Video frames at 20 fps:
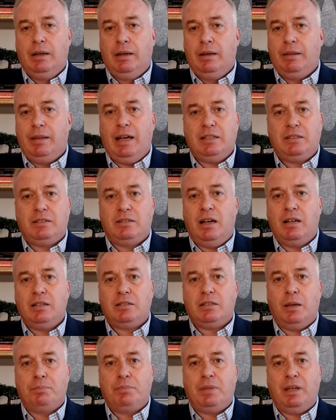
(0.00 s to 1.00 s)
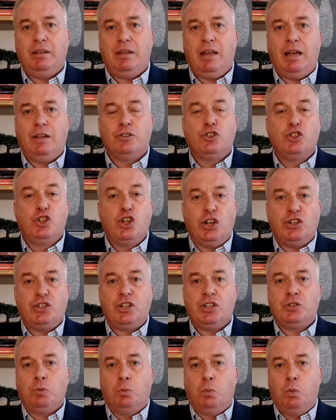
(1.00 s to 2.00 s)
That's not something that
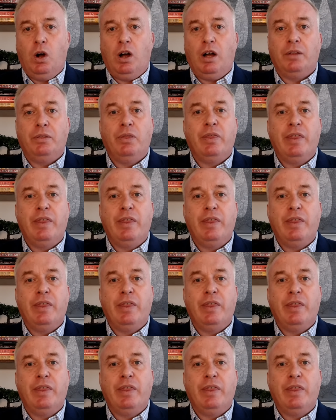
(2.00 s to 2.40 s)
judges want.